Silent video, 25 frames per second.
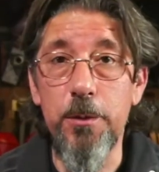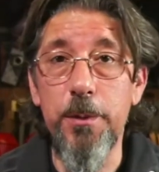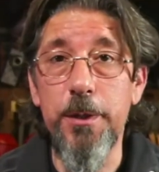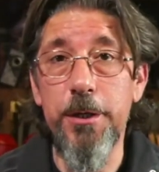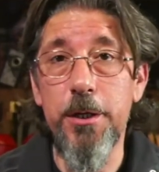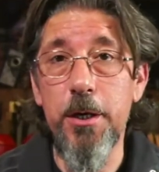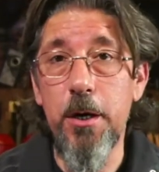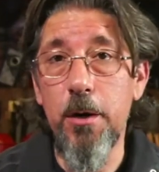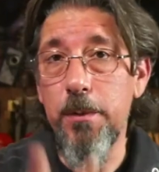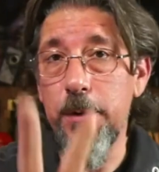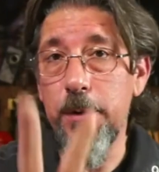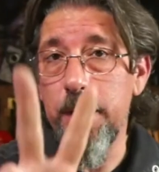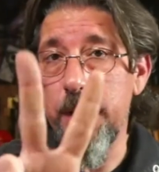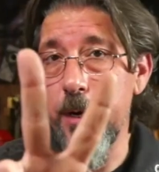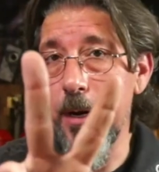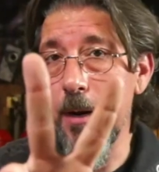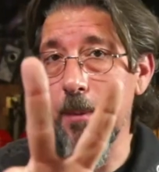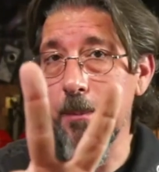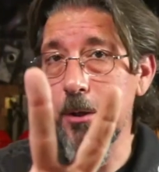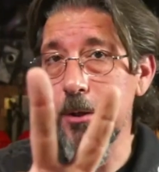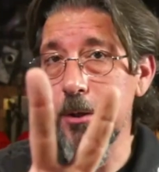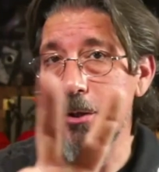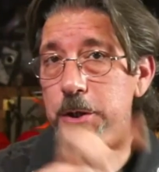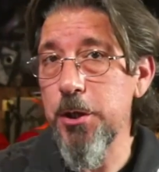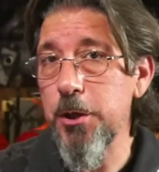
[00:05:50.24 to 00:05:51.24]
do and don't.
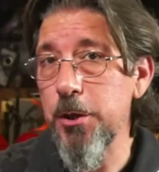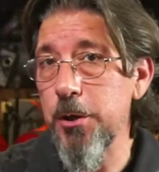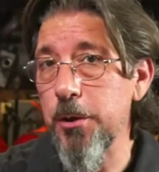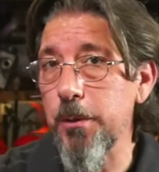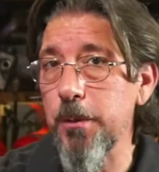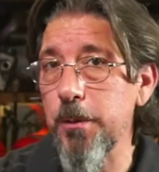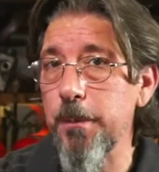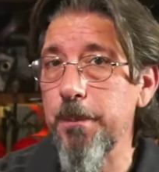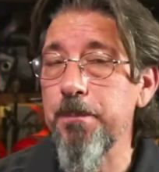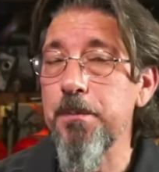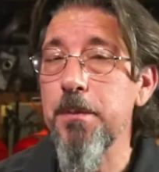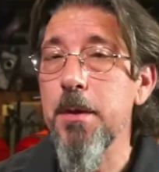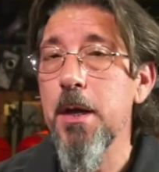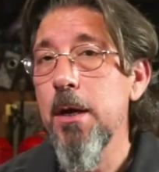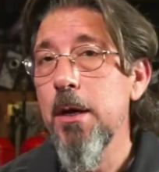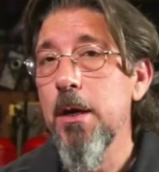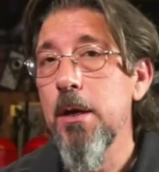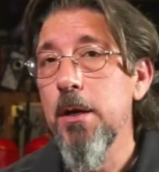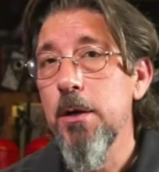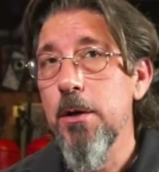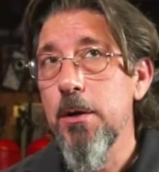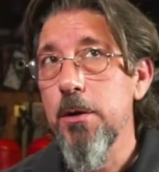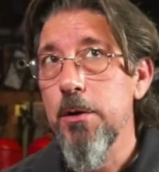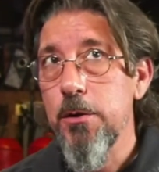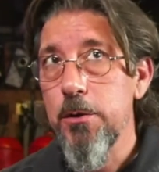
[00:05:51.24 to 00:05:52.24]
Number 2,
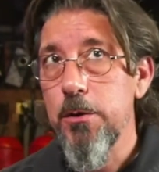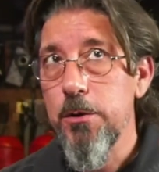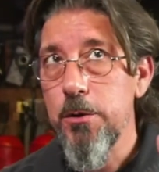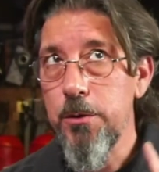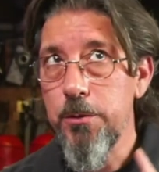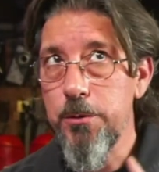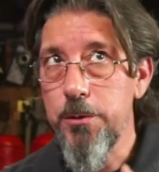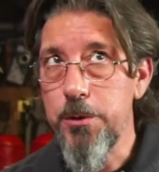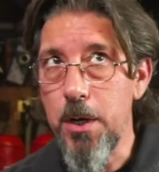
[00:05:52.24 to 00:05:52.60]
you